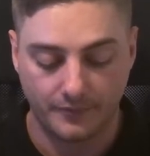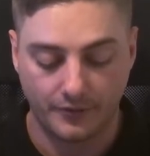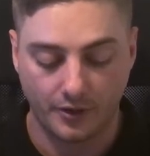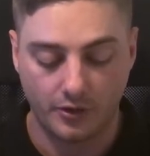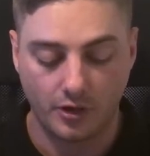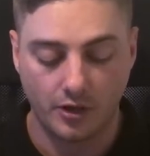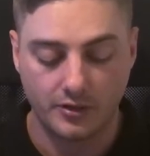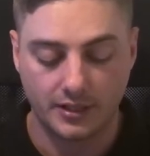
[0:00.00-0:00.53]

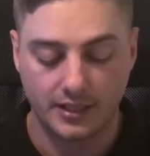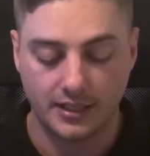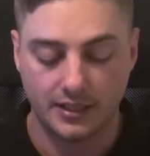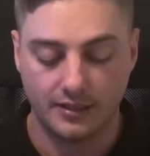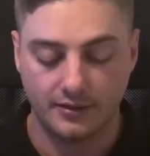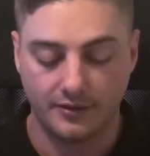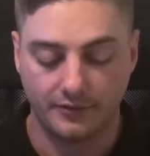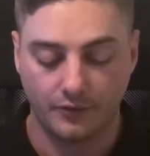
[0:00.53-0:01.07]
So noting
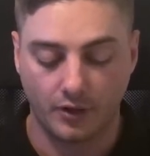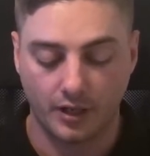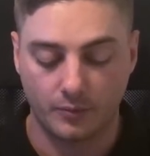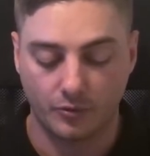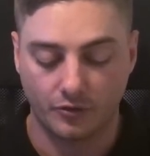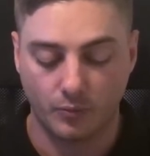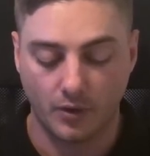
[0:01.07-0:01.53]
here, this line was